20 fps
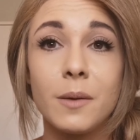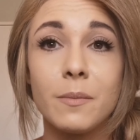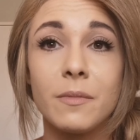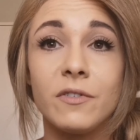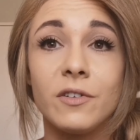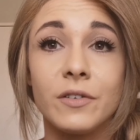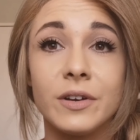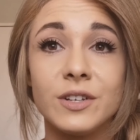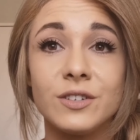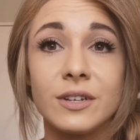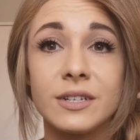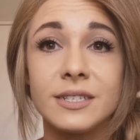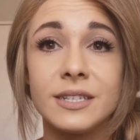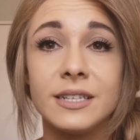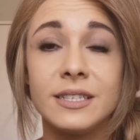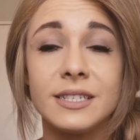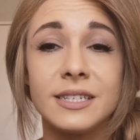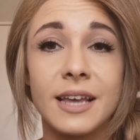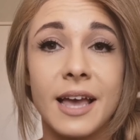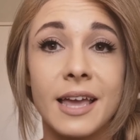If you're
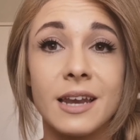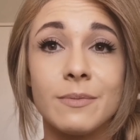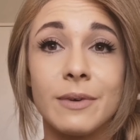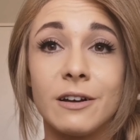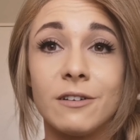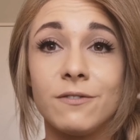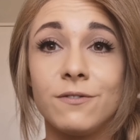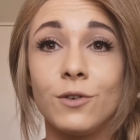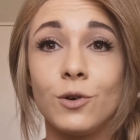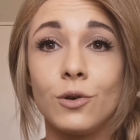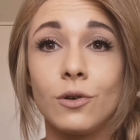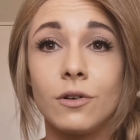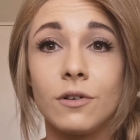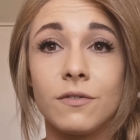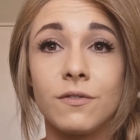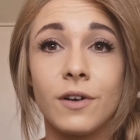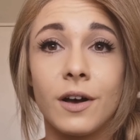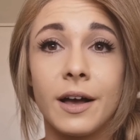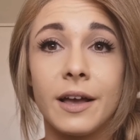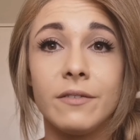interested today in about 4 or
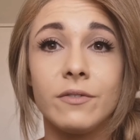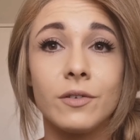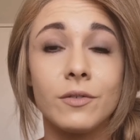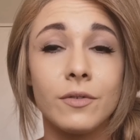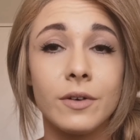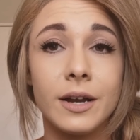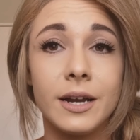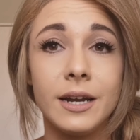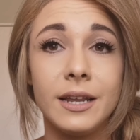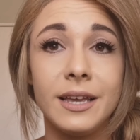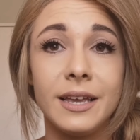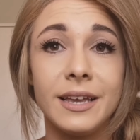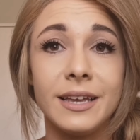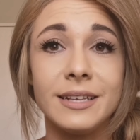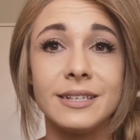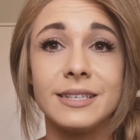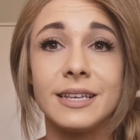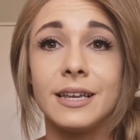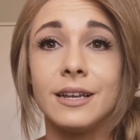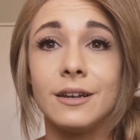5 really
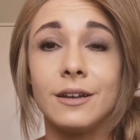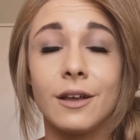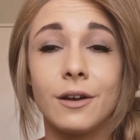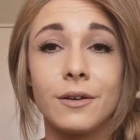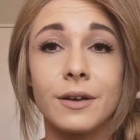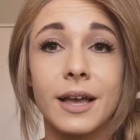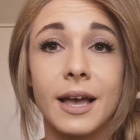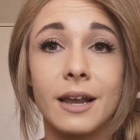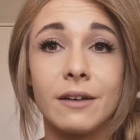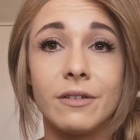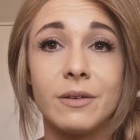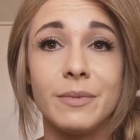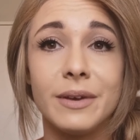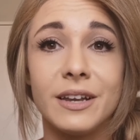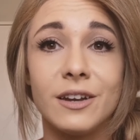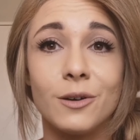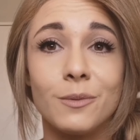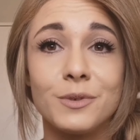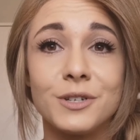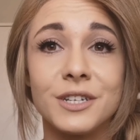easy low calorie
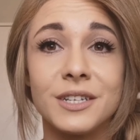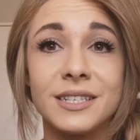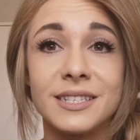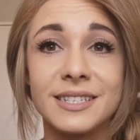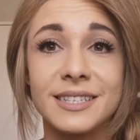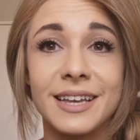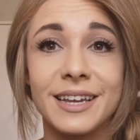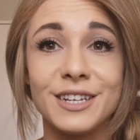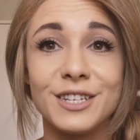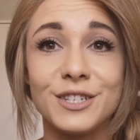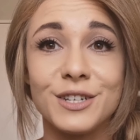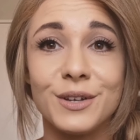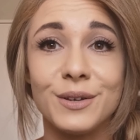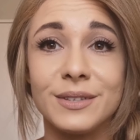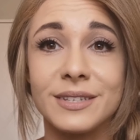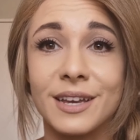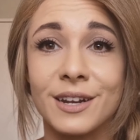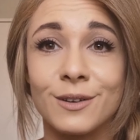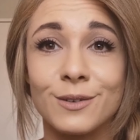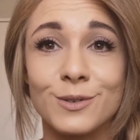meal options, stay
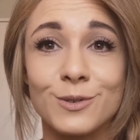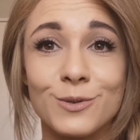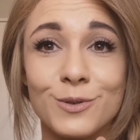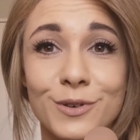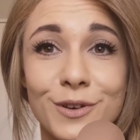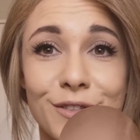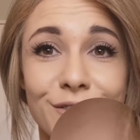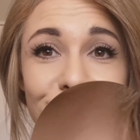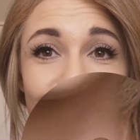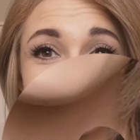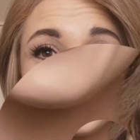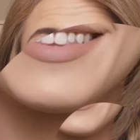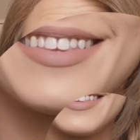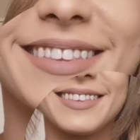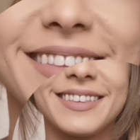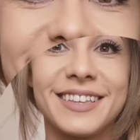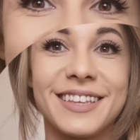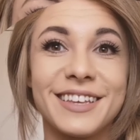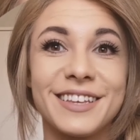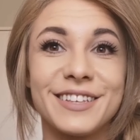tuned and I'll talk you through them.
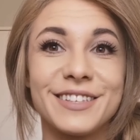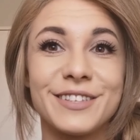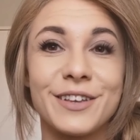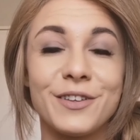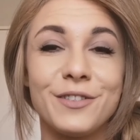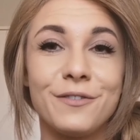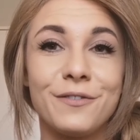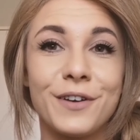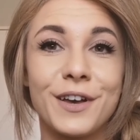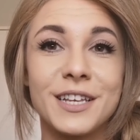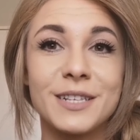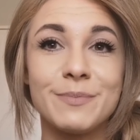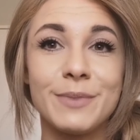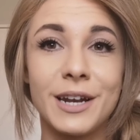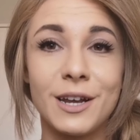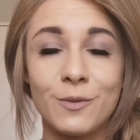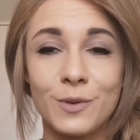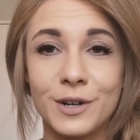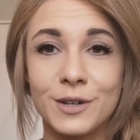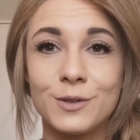So the first meal
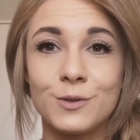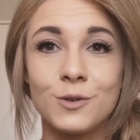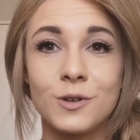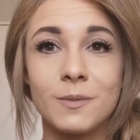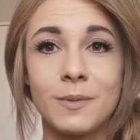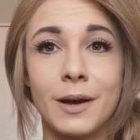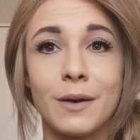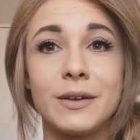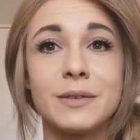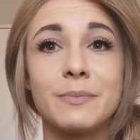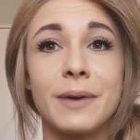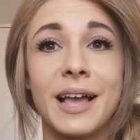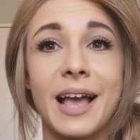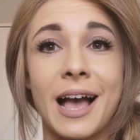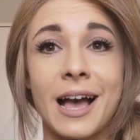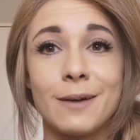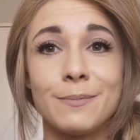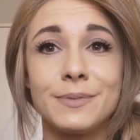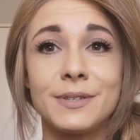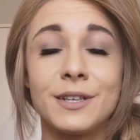I want to talk about is my
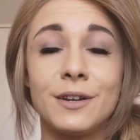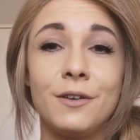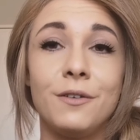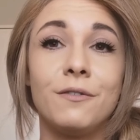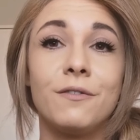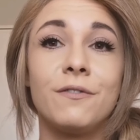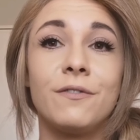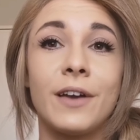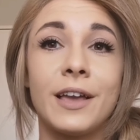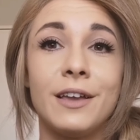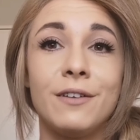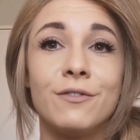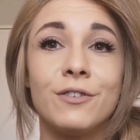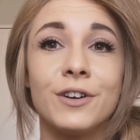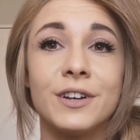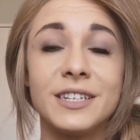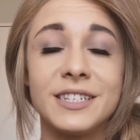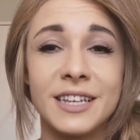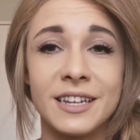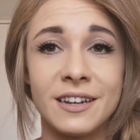absolute
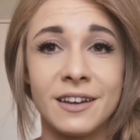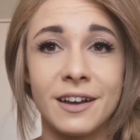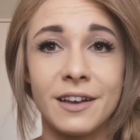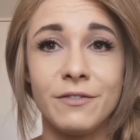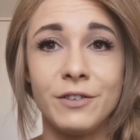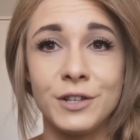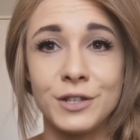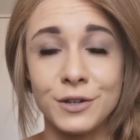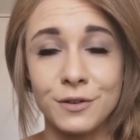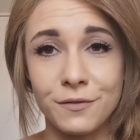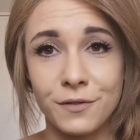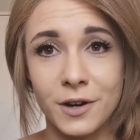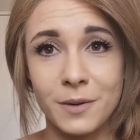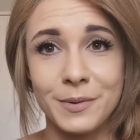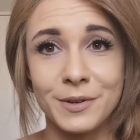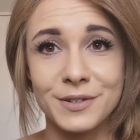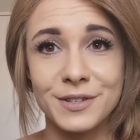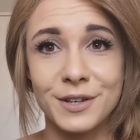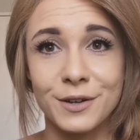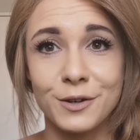favourite dinner. If you do follow
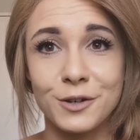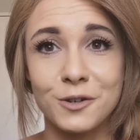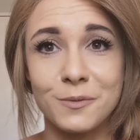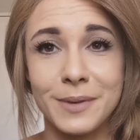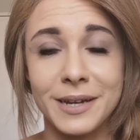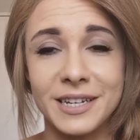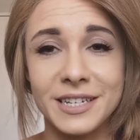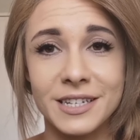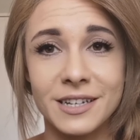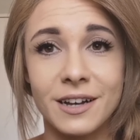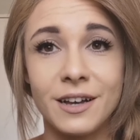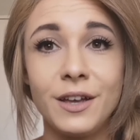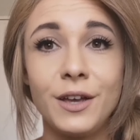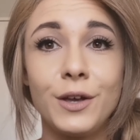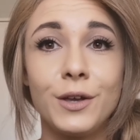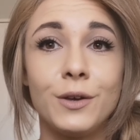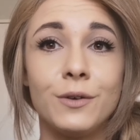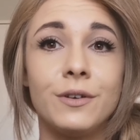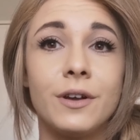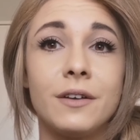me on social media,
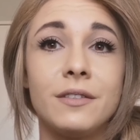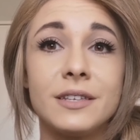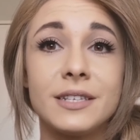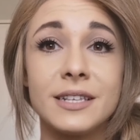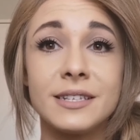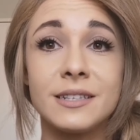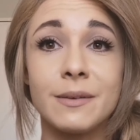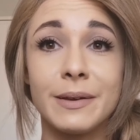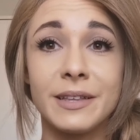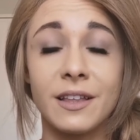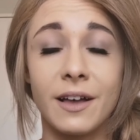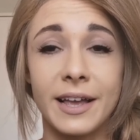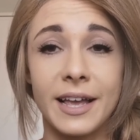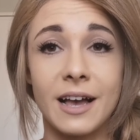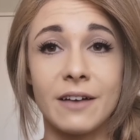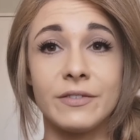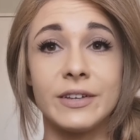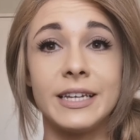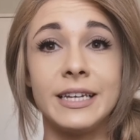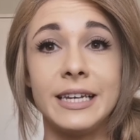you'll know this is something that I
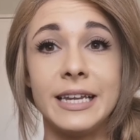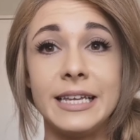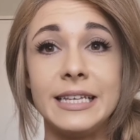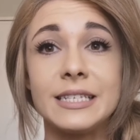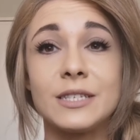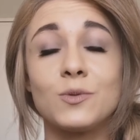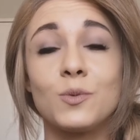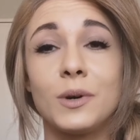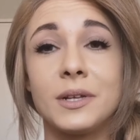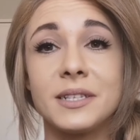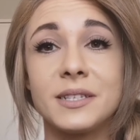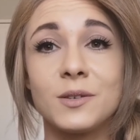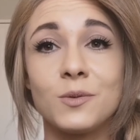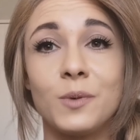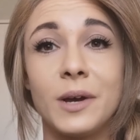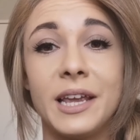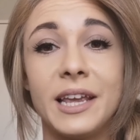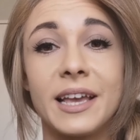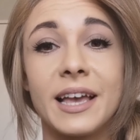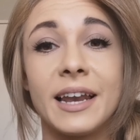have at least once a
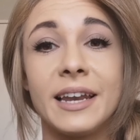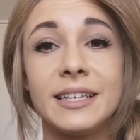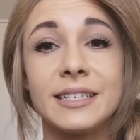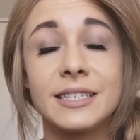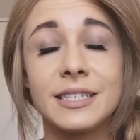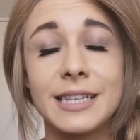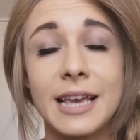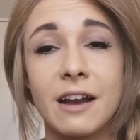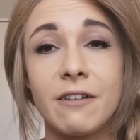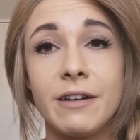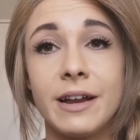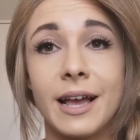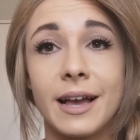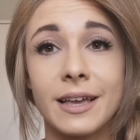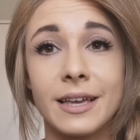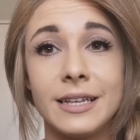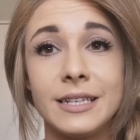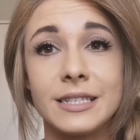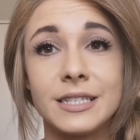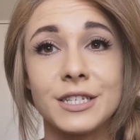week, and it's
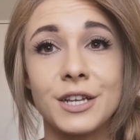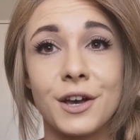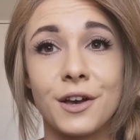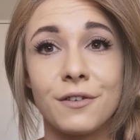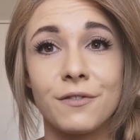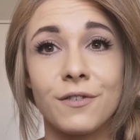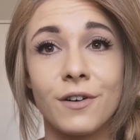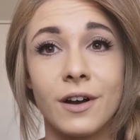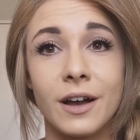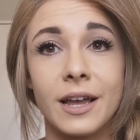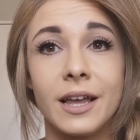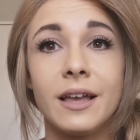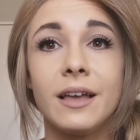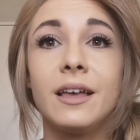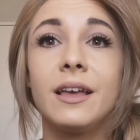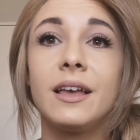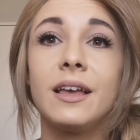Teriyaki Stir Fry.